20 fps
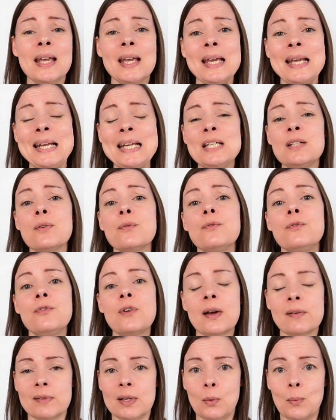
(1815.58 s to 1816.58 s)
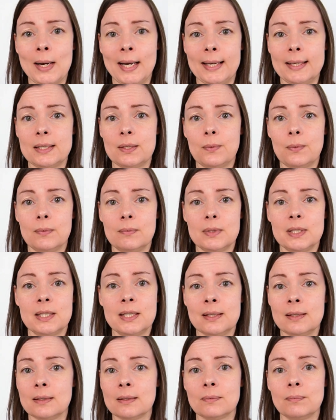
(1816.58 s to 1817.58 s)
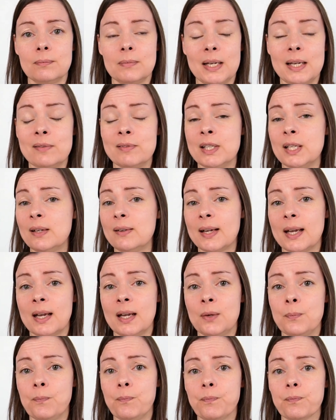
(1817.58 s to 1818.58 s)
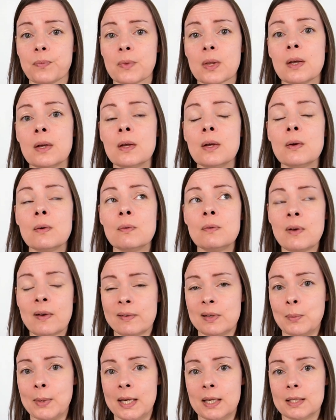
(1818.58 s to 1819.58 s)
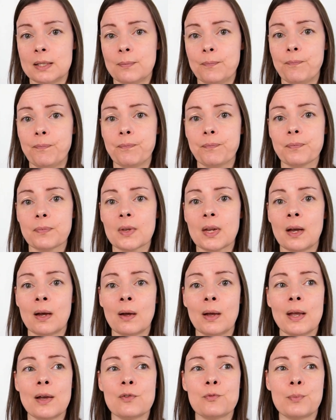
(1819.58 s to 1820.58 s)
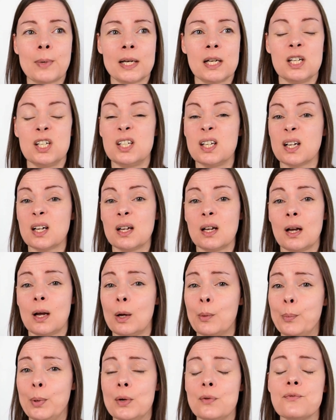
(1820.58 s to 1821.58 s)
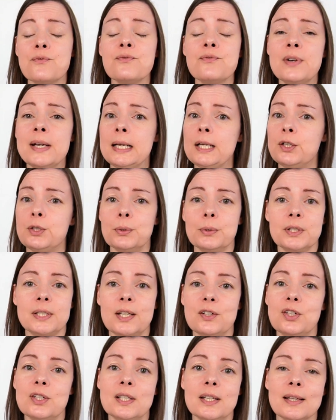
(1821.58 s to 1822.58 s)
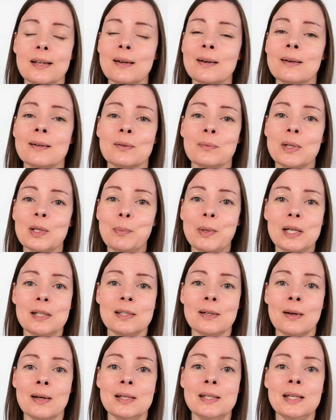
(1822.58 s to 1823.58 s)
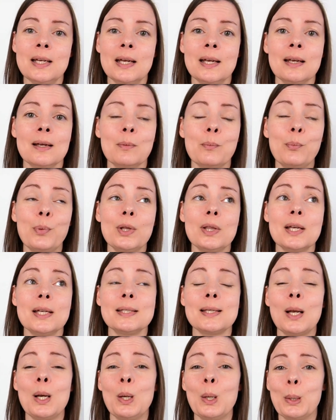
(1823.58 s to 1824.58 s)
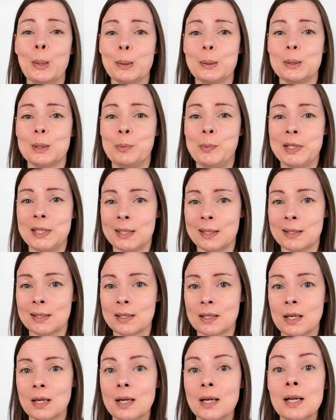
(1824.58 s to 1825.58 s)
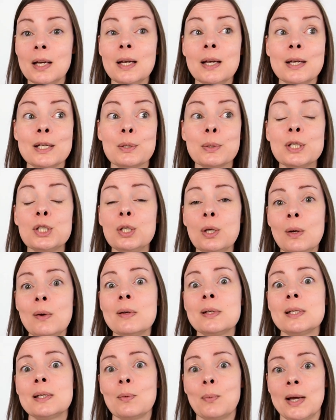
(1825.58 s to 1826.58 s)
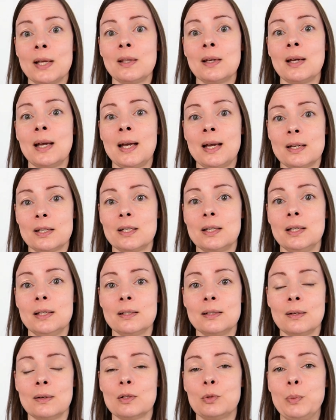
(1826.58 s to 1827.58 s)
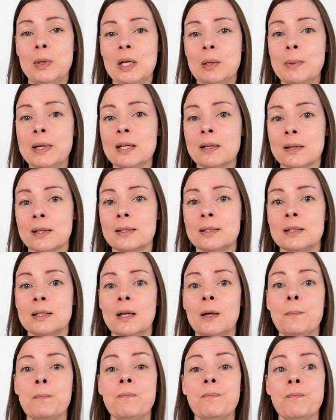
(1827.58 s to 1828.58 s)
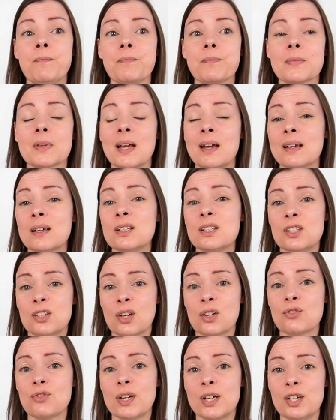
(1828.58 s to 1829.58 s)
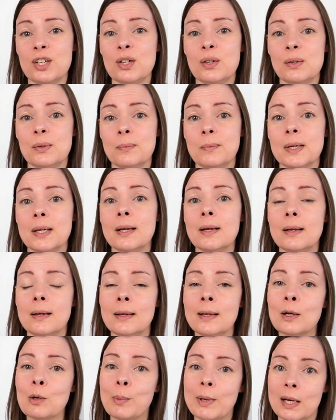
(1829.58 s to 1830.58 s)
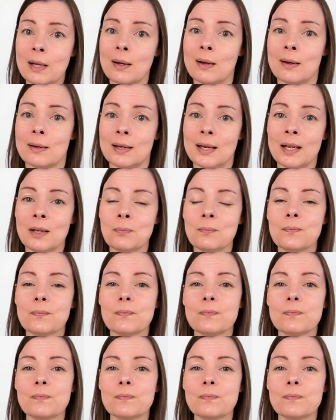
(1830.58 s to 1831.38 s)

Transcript: it is very wet still here in the UK. Very wet. I have managed a couple of really short sessions in the garden with a bit of tidying, but there's a lot to be done. So as soon as the weather actually starts being a bit nicer, I can start trying to do a little bit of gardening.